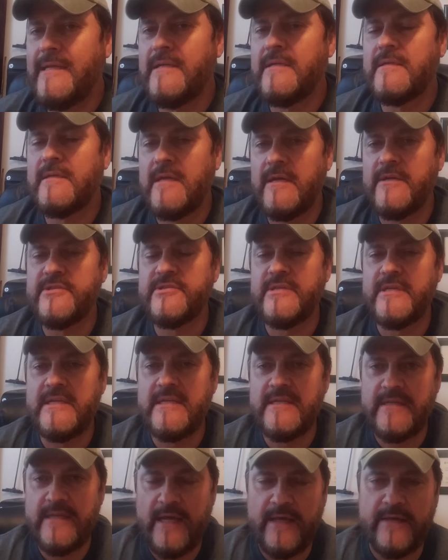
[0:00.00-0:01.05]
in
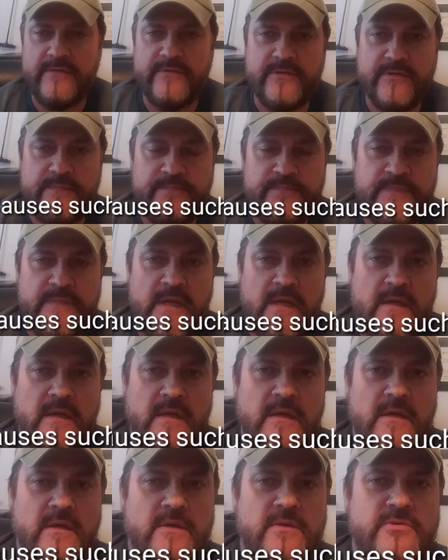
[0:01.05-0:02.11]
custody deaths.
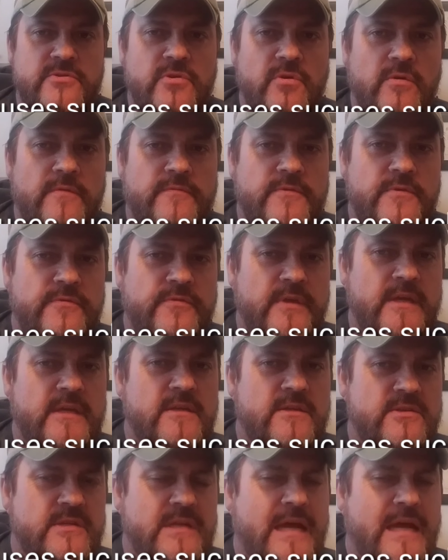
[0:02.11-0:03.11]
So if you think it's